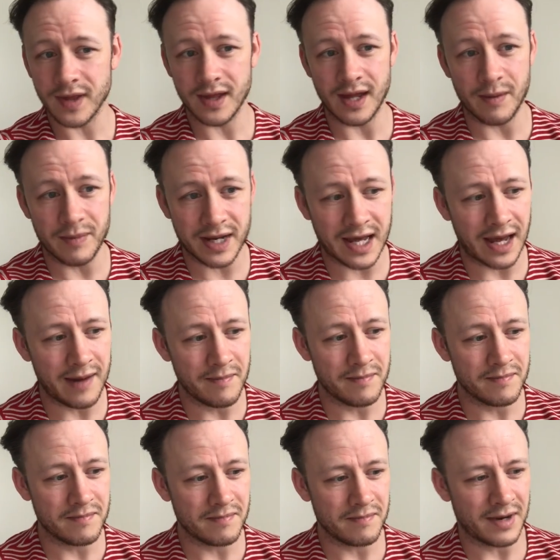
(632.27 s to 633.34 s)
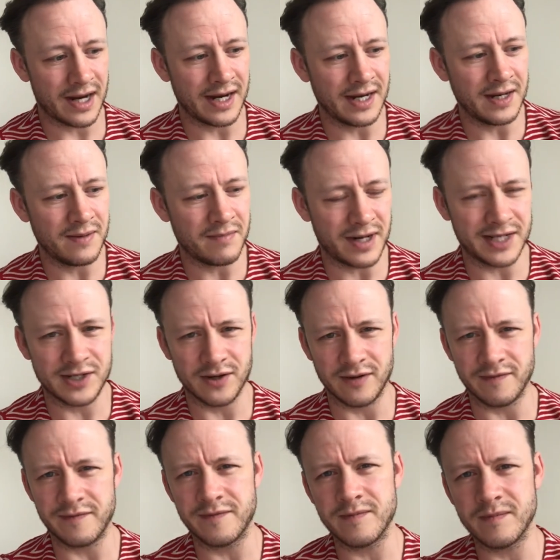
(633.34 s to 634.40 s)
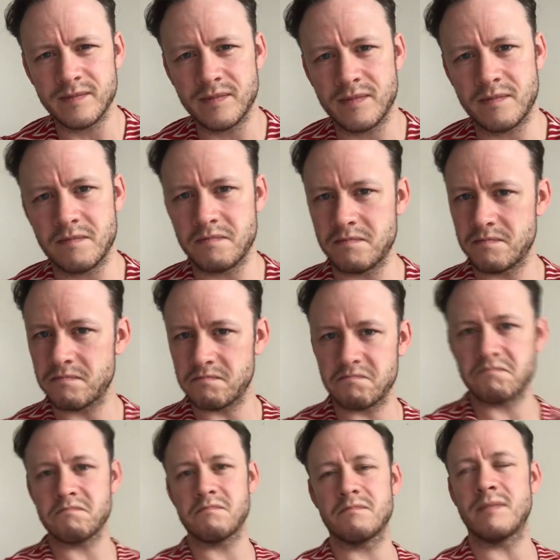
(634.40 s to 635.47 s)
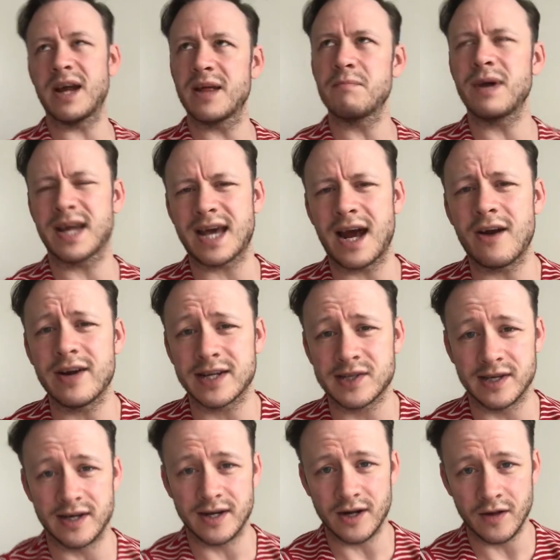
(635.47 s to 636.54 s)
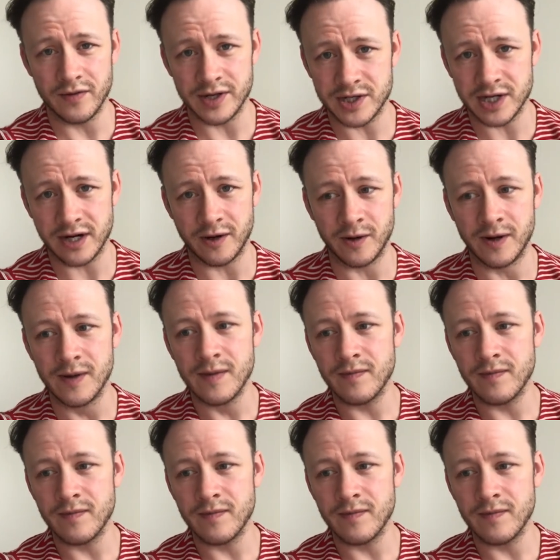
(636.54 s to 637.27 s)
That became my sort of my character on the show.